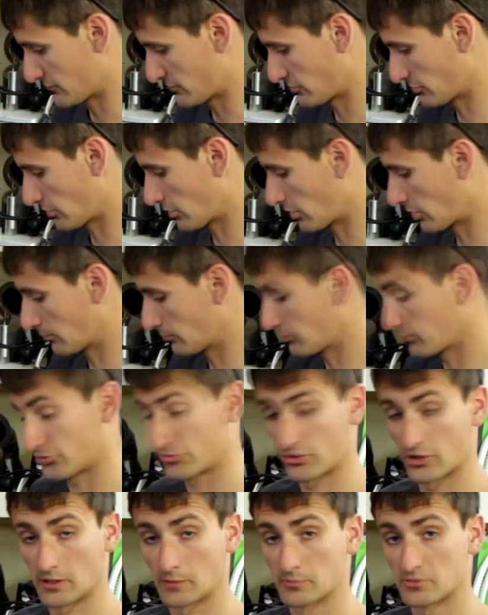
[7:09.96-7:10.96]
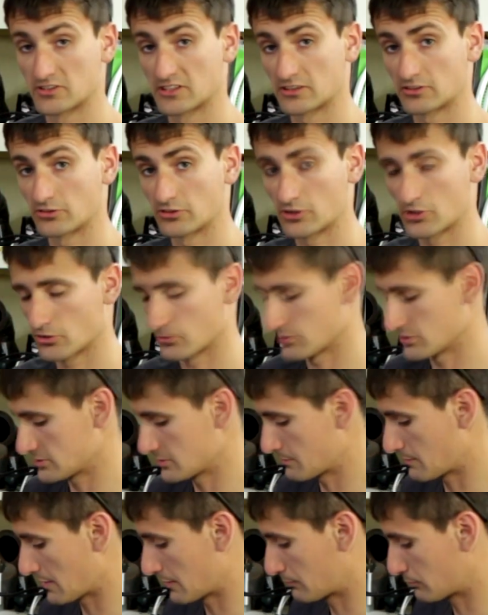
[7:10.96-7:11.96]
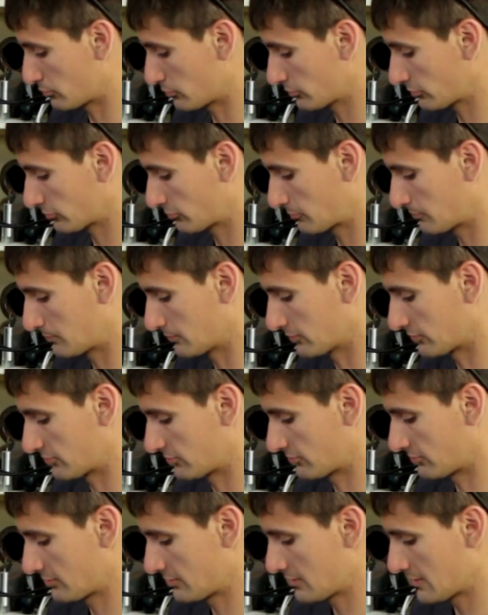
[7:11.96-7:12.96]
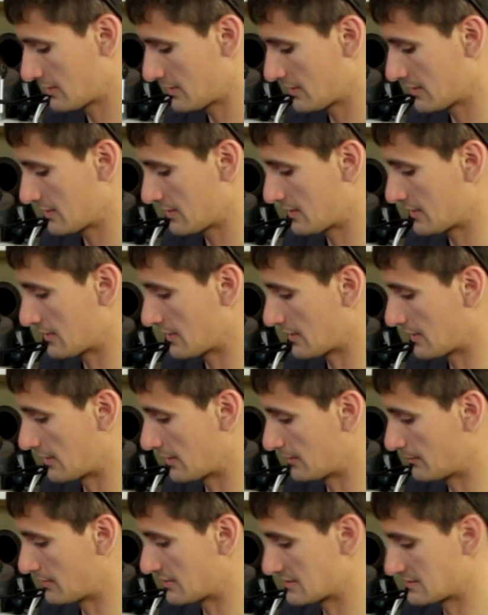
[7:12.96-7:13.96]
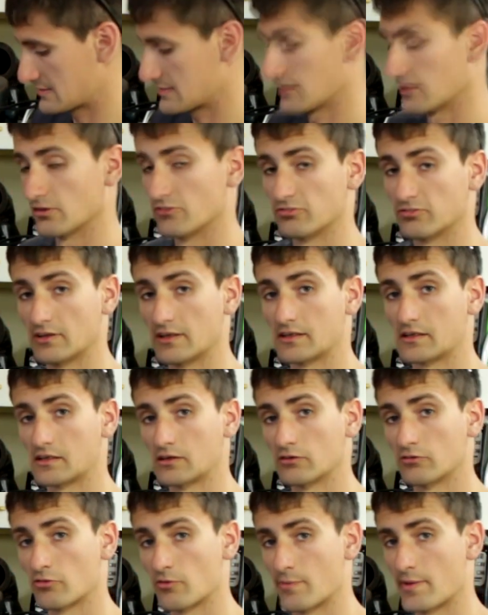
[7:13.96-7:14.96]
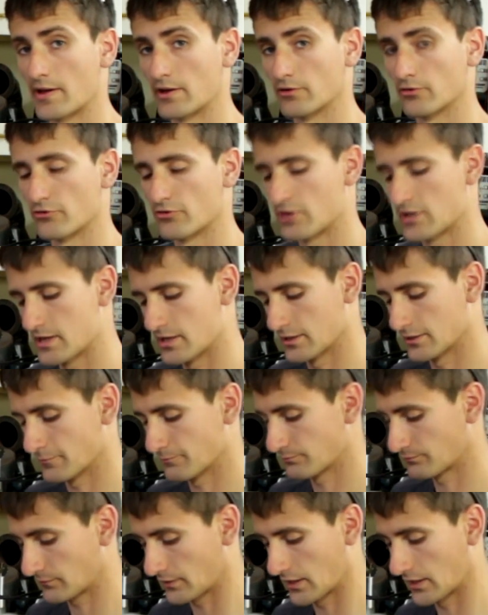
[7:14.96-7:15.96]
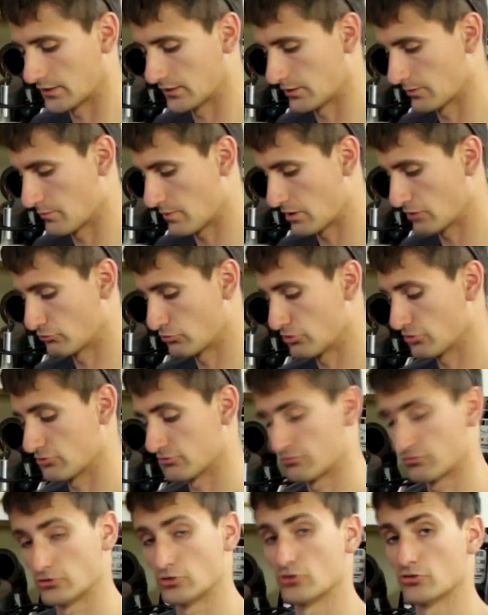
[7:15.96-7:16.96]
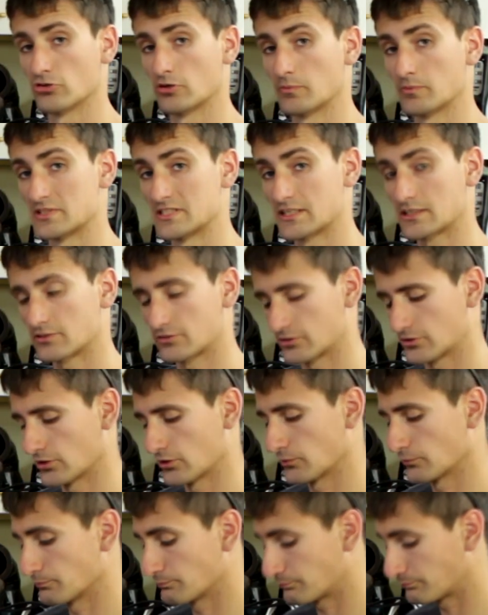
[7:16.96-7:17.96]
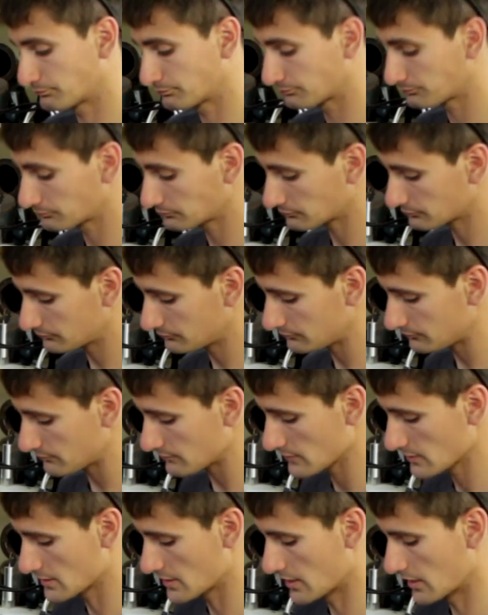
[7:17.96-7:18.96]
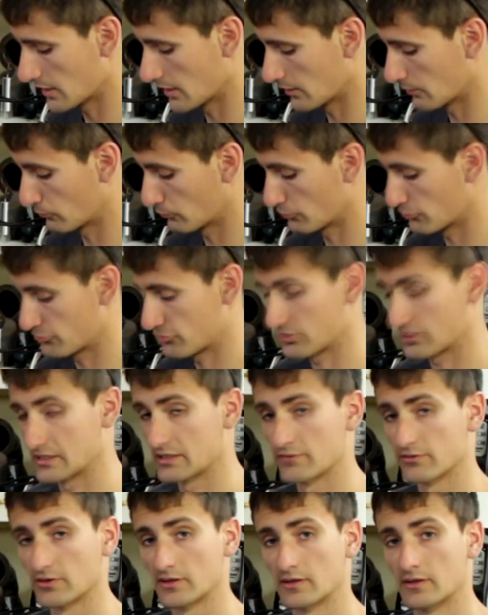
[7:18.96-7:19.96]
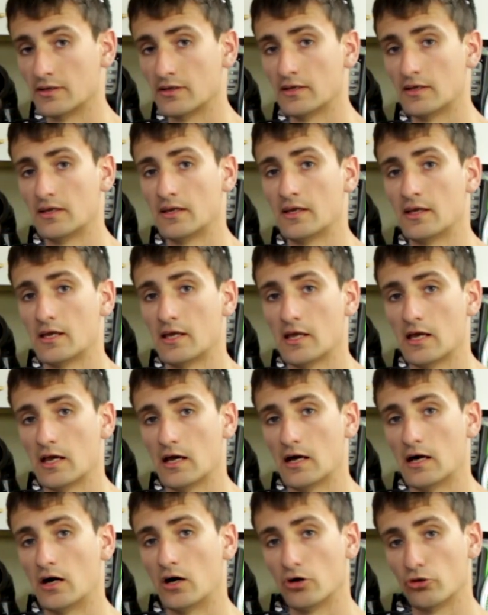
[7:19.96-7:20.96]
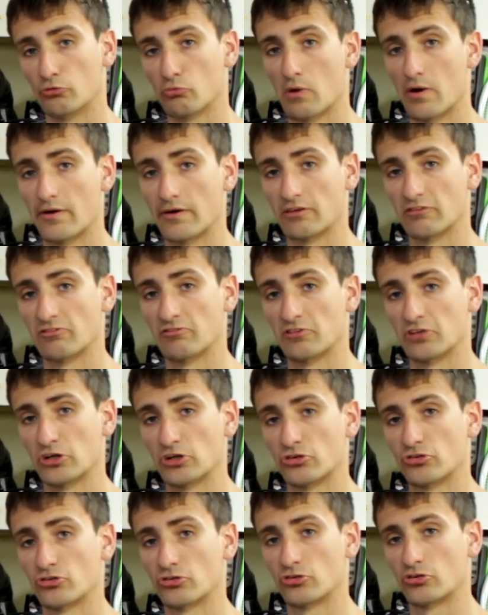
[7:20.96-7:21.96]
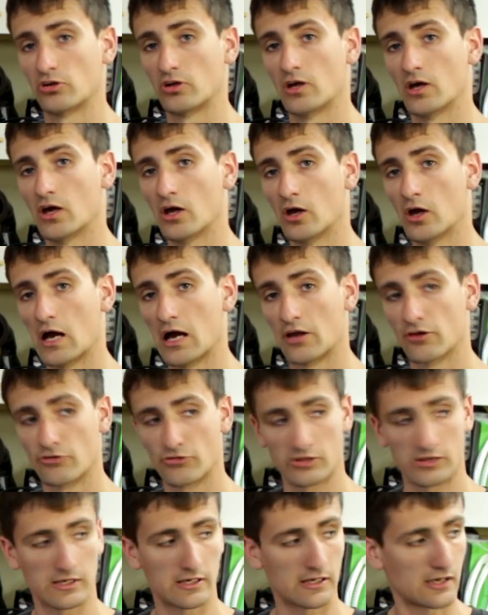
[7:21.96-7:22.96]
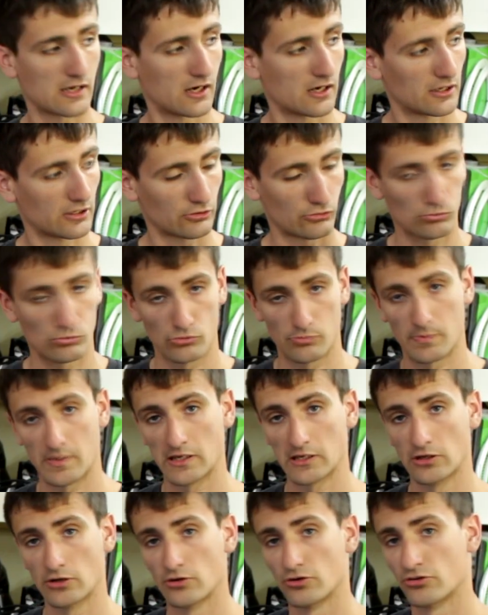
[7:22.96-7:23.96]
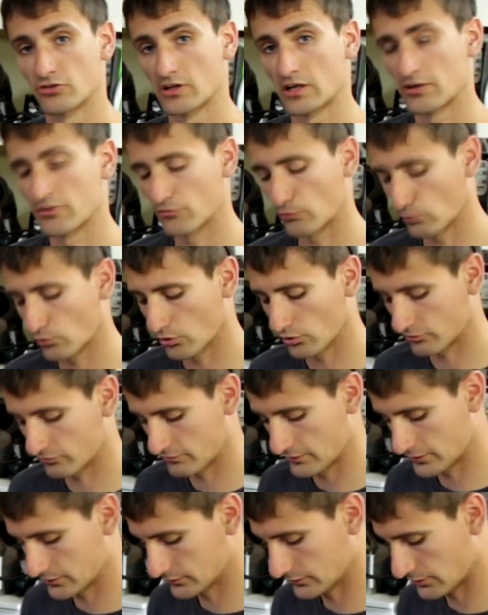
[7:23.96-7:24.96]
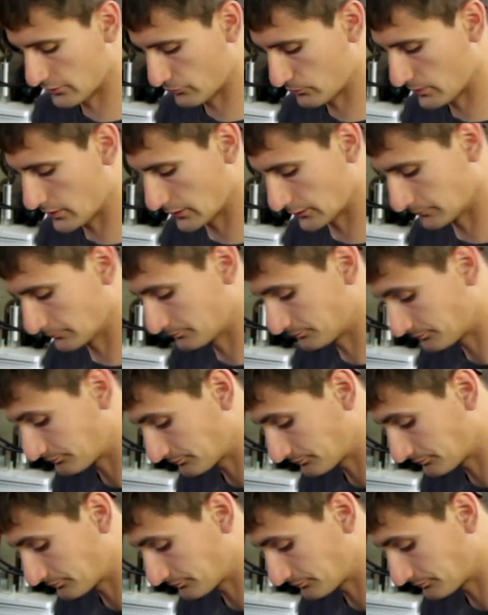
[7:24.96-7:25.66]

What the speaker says: So I'm not saying protector coat is a bad product, but it started flaking off the panels here, and the main reason for using the protector coat was to give it a hard-wearing finish, as the Hilux was being used as a work vehicle as well.